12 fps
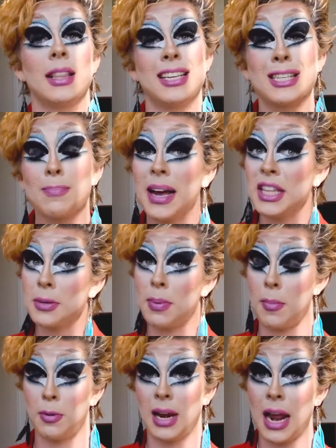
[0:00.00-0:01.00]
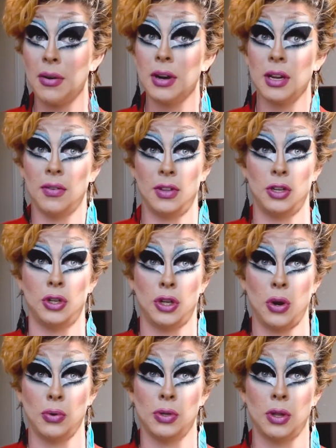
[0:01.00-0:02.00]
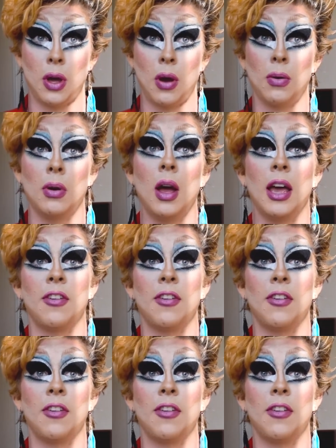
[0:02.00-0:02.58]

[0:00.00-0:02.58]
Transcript: Despite the popularity of these shows, though,